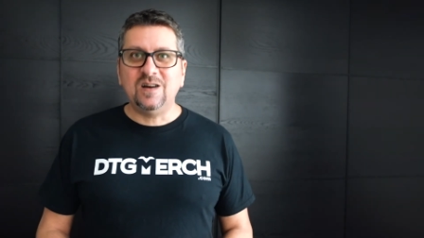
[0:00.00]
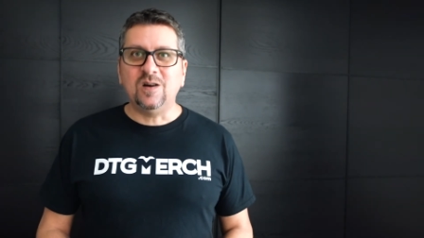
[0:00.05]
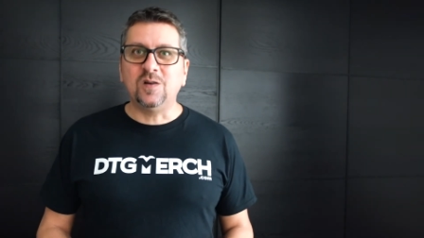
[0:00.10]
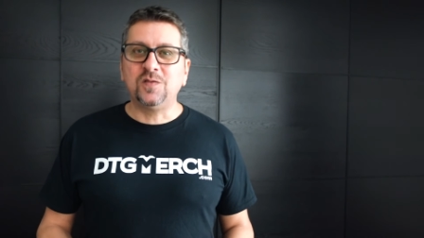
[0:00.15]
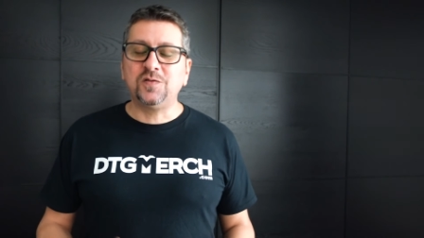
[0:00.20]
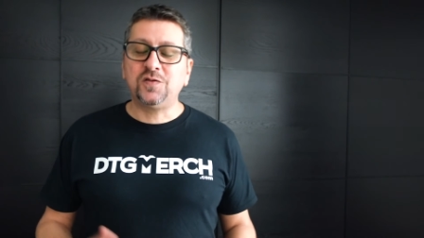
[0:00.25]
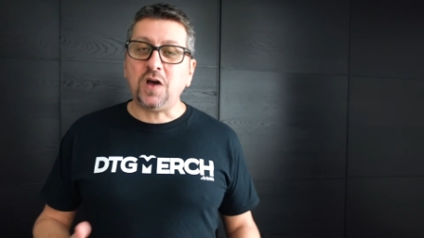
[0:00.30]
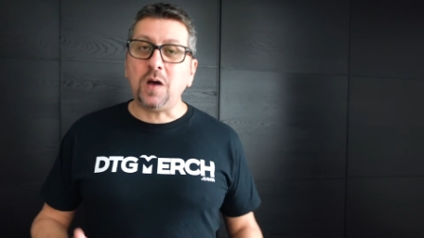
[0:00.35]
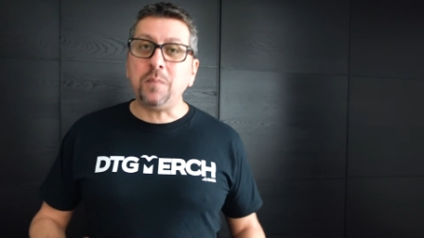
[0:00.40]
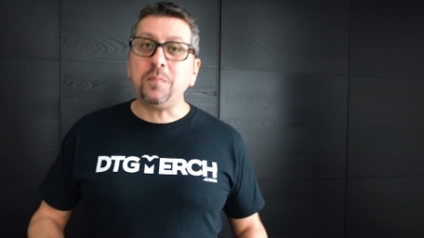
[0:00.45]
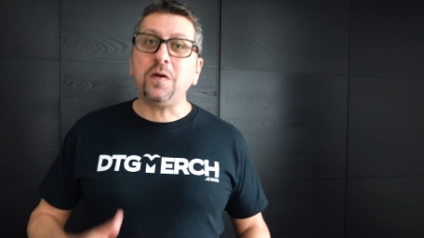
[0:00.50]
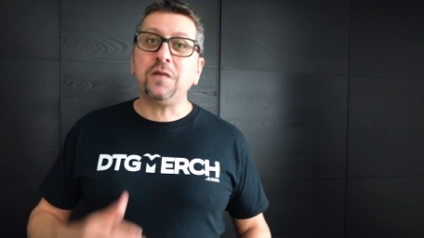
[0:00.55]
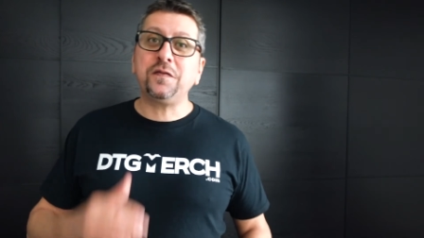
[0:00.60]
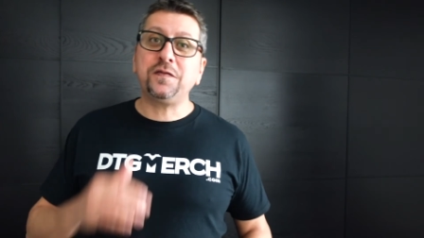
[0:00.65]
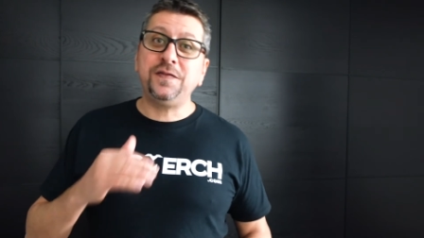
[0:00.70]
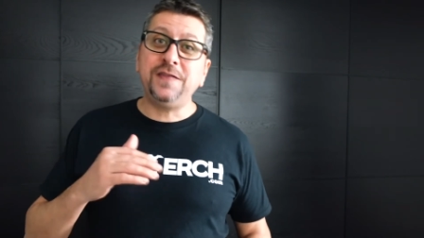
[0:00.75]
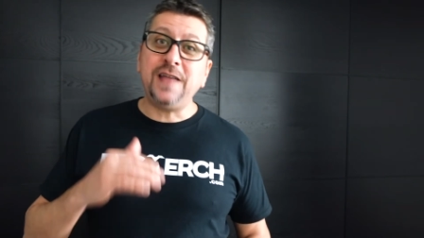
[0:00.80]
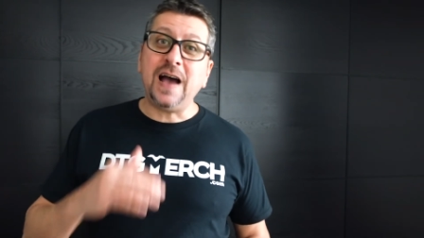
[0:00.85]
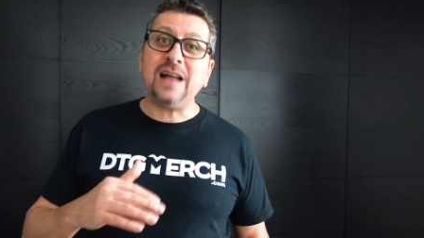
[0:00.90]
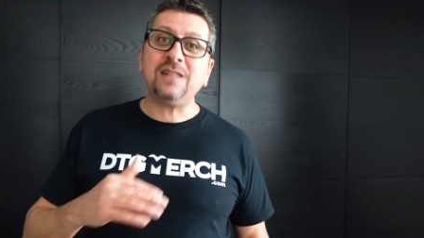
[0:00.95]
on top
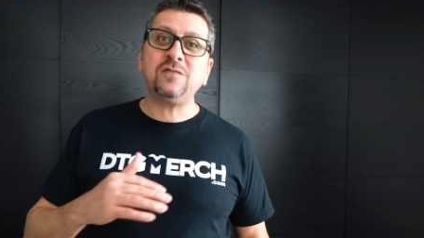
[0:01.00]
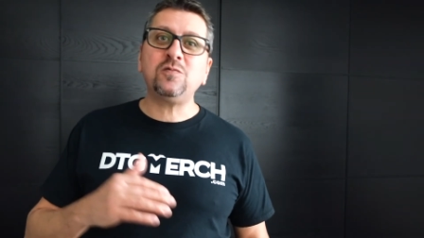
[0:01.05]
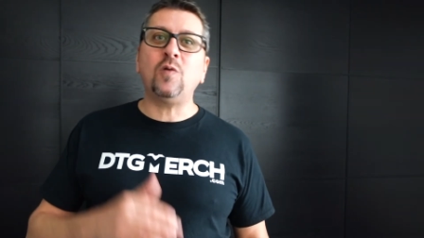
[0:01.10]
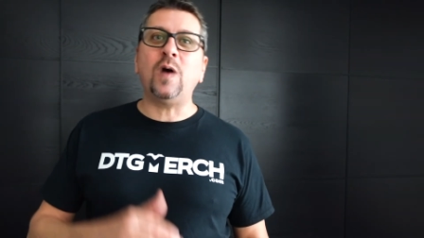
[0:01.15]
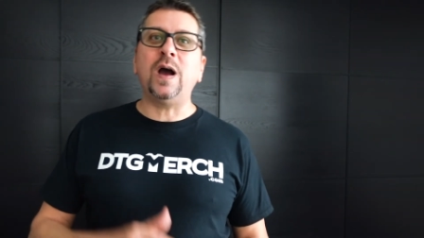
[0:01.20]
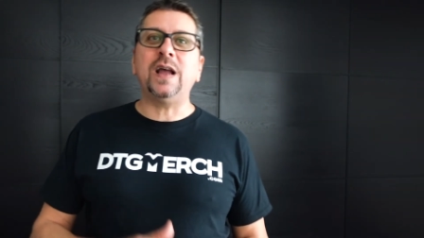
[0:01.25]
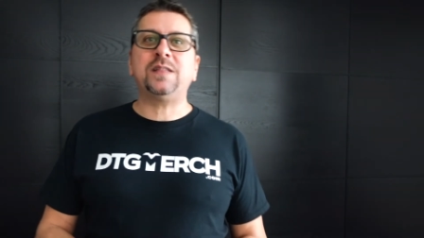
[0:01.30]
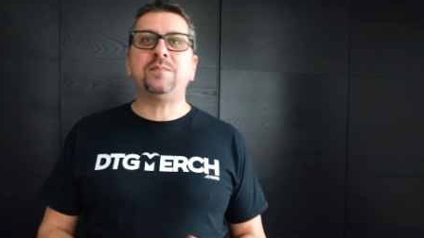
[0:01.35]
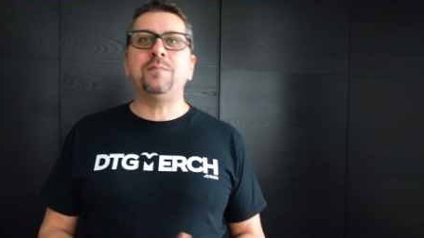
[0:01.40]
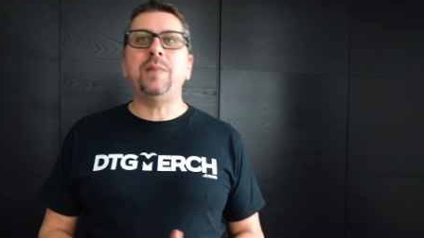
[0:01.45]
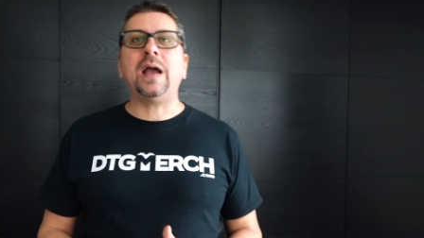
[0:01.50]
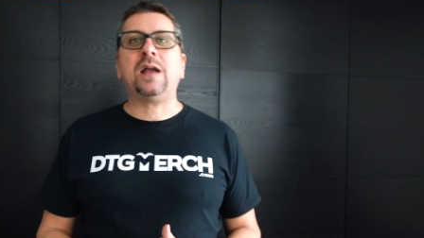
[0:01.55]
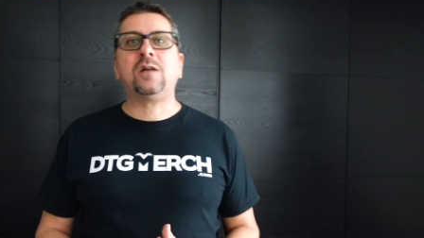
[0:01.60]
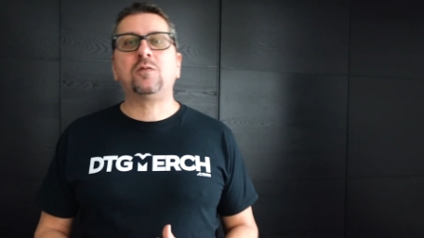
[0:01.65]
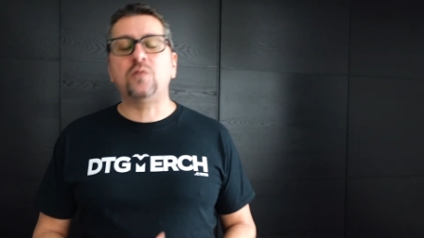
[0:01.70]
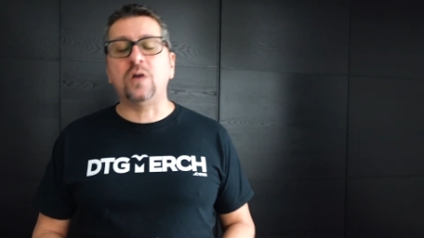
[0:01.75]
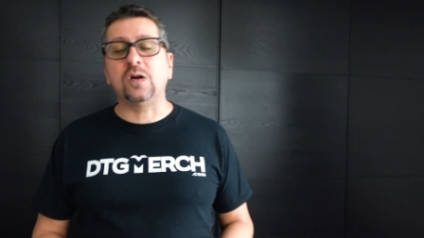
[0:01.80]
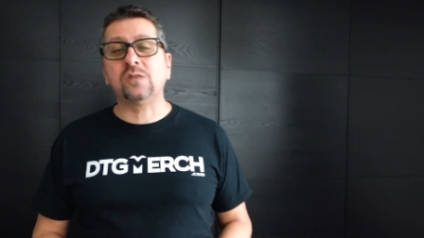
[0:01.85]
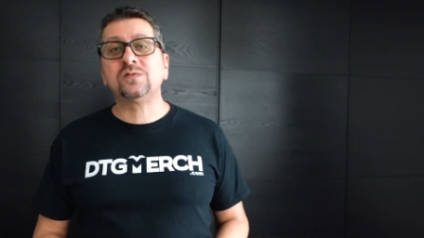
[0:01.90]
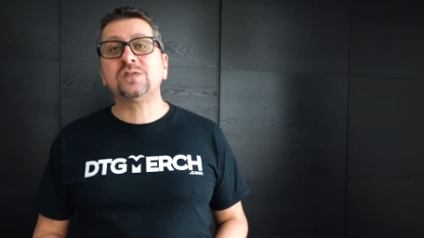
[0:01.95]
of that white
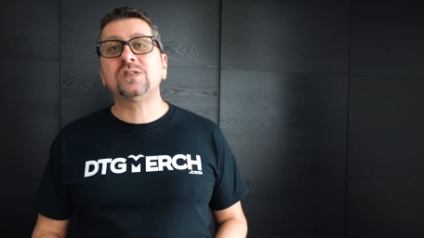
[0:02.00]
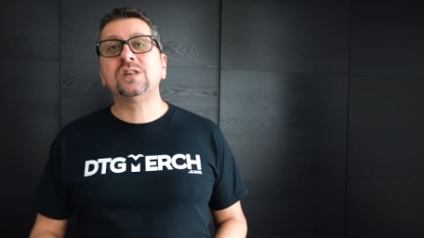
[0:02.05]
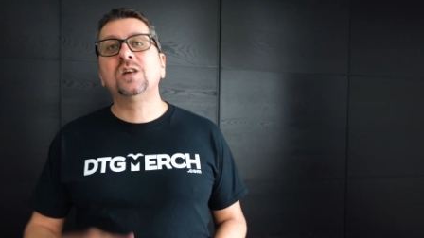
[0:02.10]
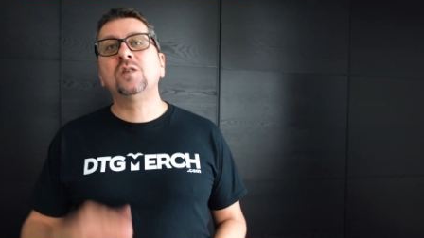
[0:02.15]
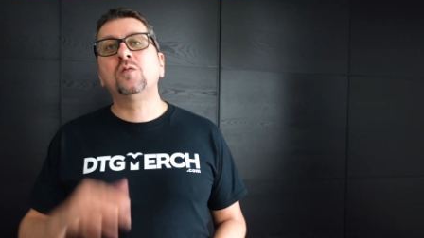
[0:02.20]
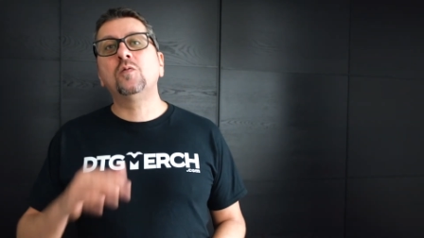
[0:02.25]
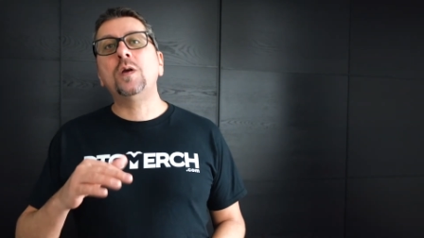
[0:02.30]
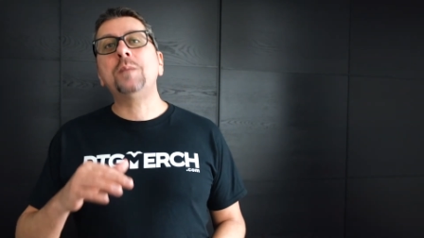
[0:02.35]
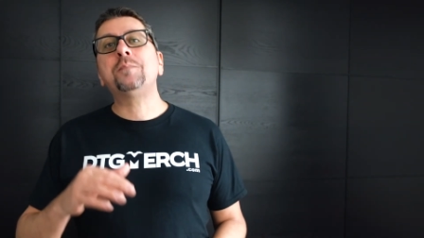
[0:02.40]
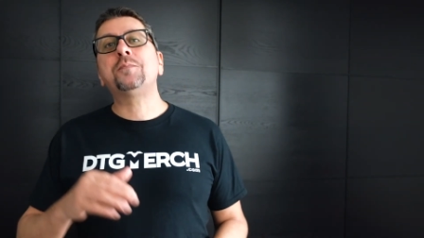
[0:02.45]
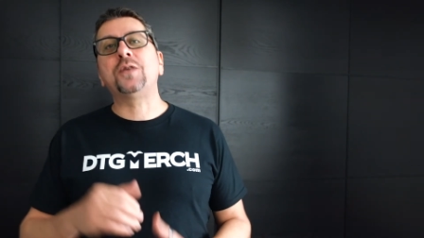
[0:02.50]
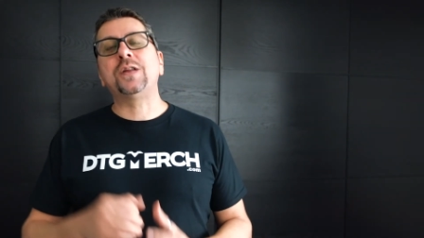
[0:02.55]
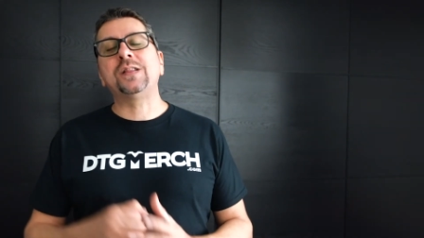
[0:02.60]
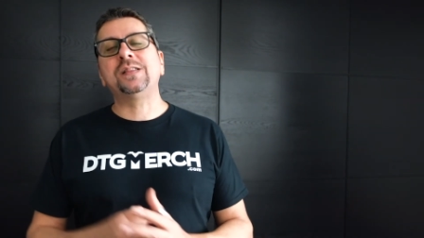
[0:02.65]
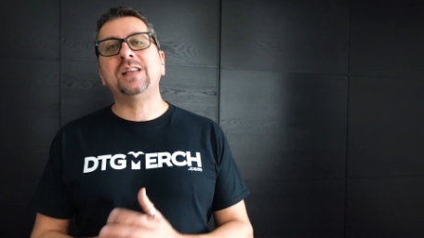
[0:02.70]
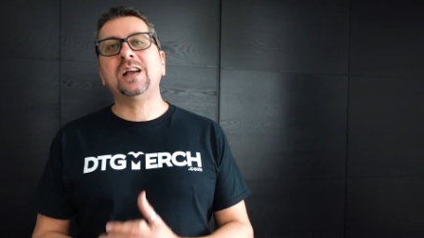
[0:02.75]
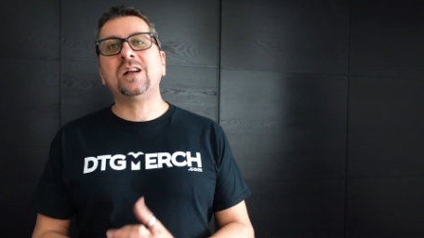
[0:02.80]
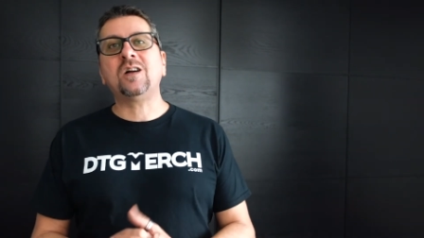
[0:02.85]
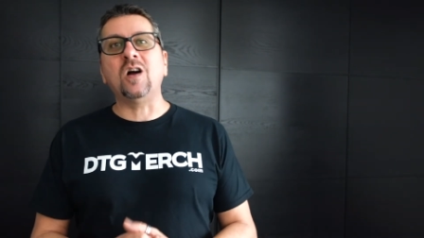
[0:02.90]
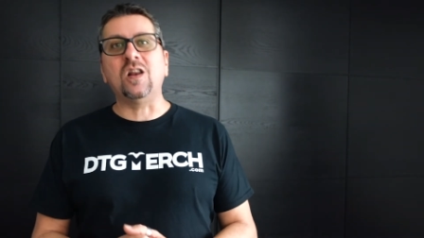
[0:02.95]
background, we print
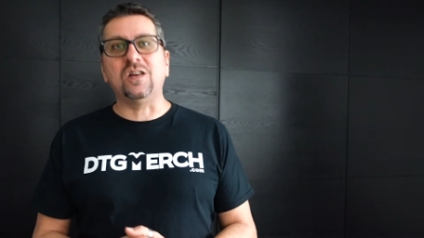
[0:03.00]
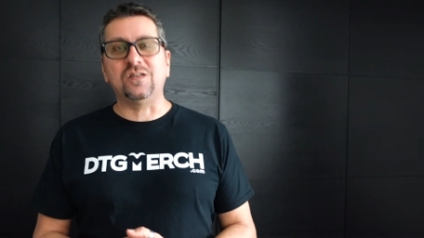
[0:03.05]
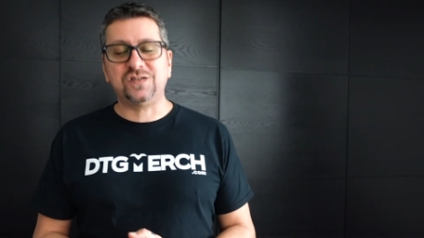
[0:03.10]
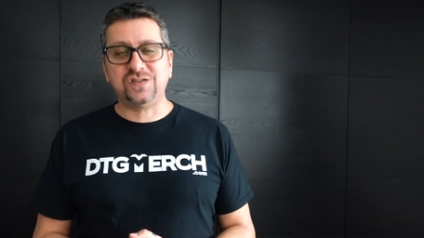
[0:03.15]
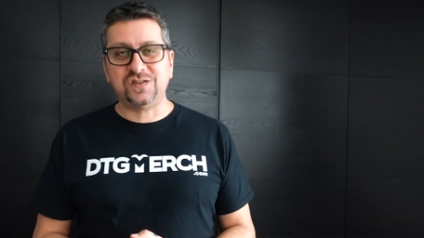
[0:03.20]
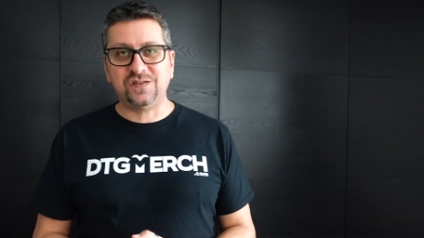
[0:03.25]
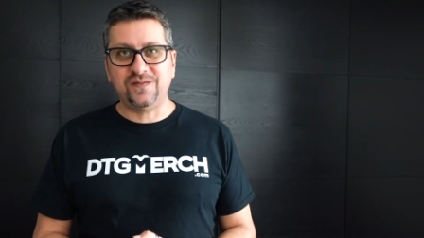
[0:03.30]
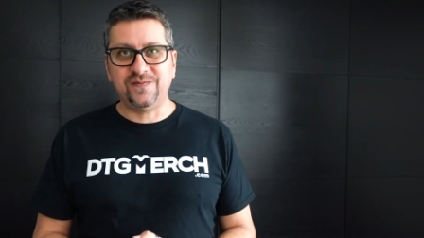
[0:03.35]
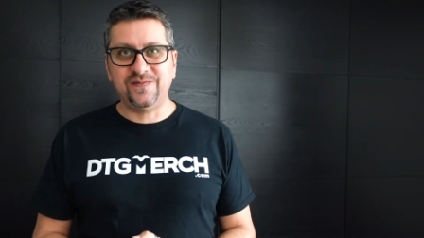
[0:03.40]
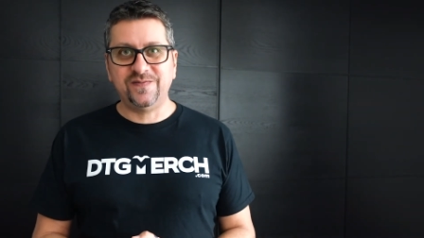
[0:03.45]
the colors.